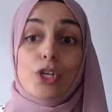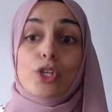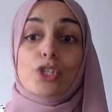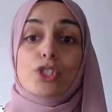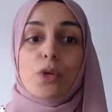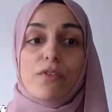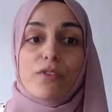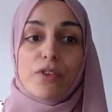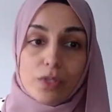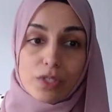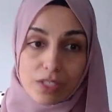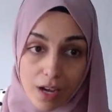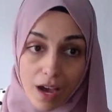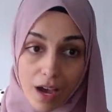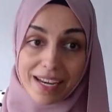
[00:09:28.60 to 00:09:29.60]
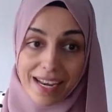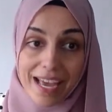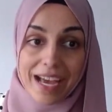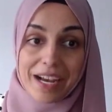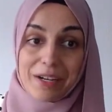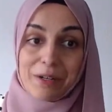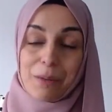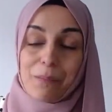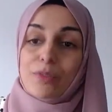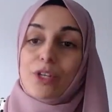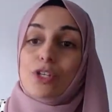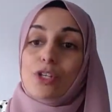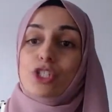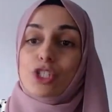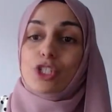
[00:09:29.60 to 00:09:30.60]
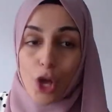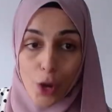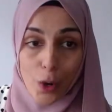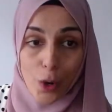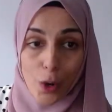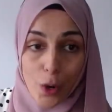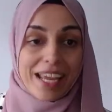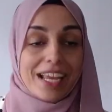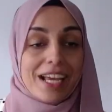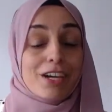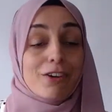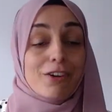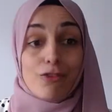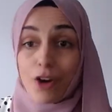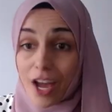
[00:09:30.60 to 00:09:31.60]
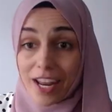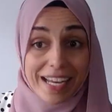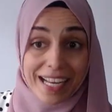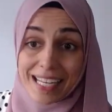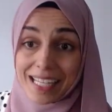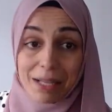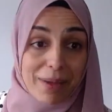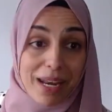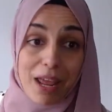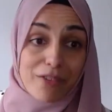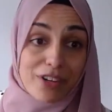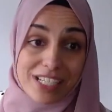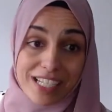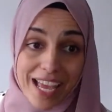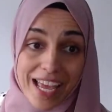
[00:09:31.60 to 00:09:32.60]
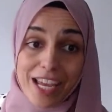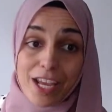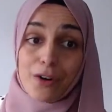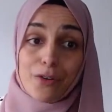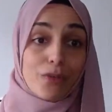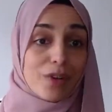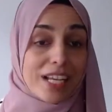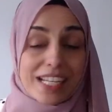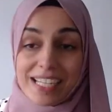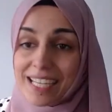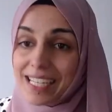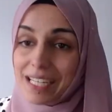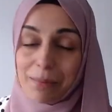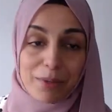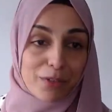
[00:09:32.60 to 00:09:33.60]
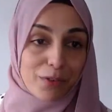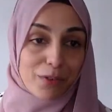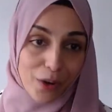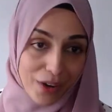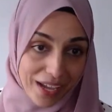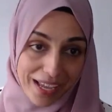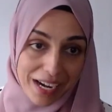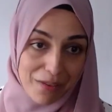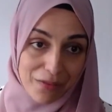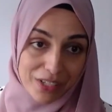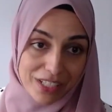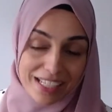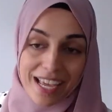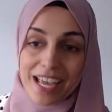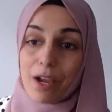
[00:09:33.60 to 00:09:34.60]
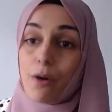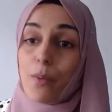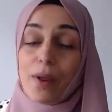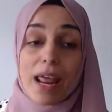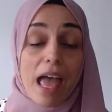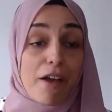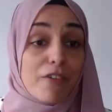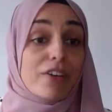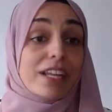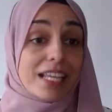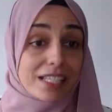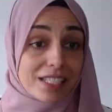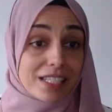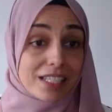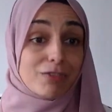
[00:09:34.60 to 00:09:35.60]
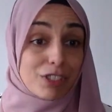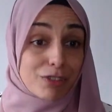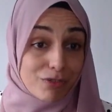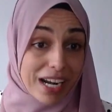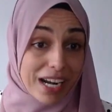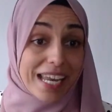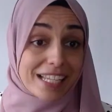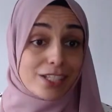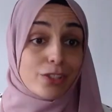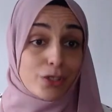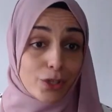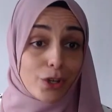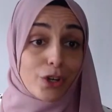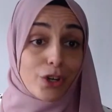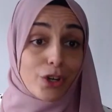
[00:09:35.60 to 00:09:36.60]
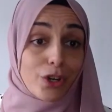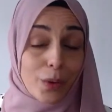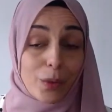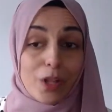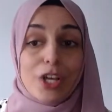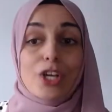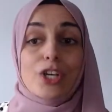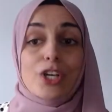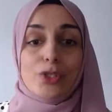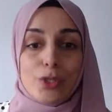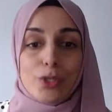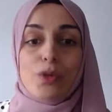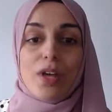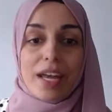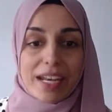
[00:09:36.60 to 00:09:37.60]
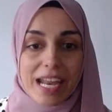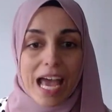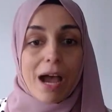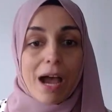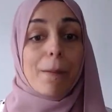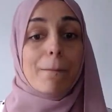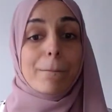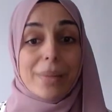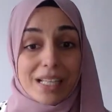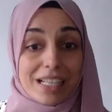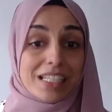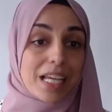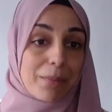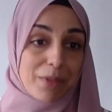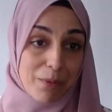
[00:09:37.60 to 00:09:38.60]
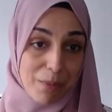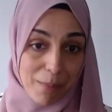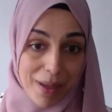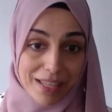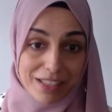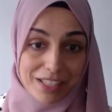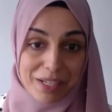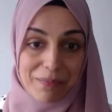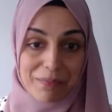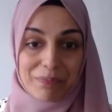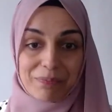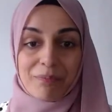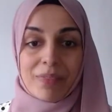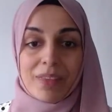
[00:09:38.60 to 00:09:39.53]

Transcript: So if you start now, slowly, running a little bit every day, reading a little bit of Quran every day, or whatever it is that's related to your goal, do that now and build up the momentum.